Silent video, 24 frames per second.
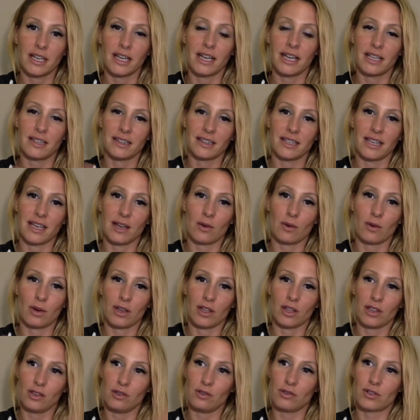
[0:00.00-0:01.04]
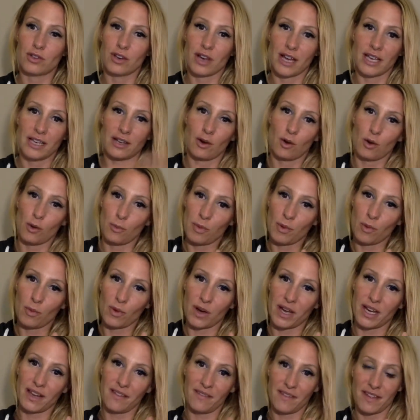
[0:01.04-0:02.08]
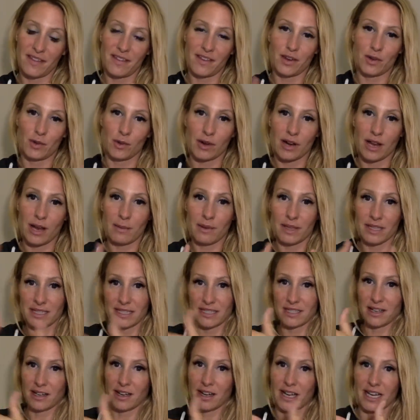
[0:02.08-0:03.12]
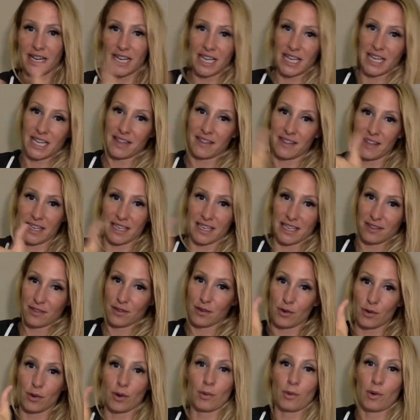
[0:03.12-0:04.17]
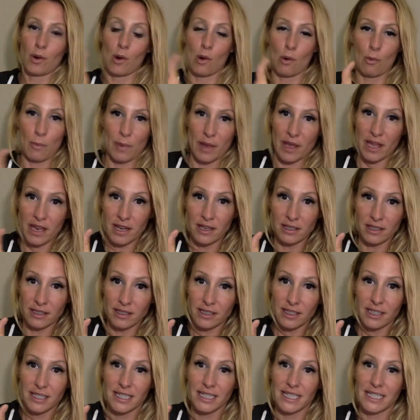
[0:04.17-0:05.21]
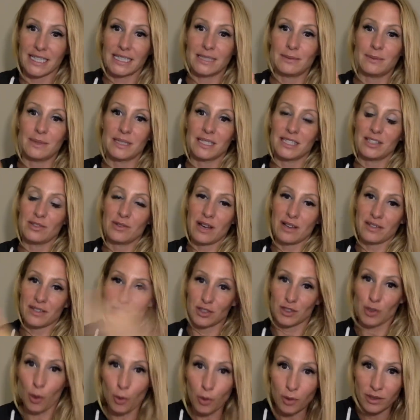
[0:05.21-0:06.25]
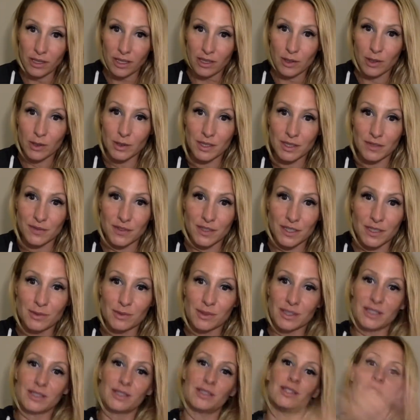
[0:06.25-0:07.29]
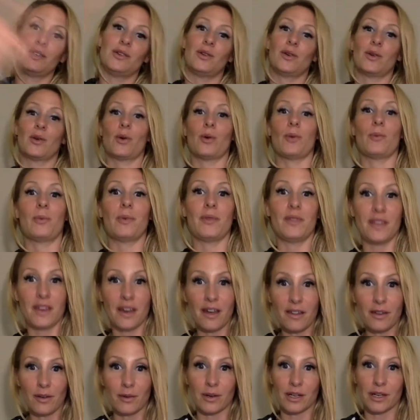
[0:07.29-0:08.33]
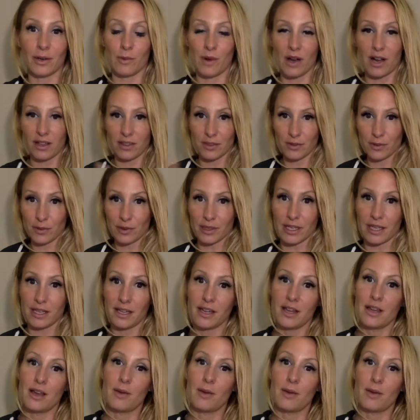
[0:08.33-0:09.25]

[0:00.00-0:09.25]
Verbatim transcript: and like you try to open one and then the doorknob gets stuck on it and like neither door will open is because you had to totally close the first one so that you can open the other one and walk through it.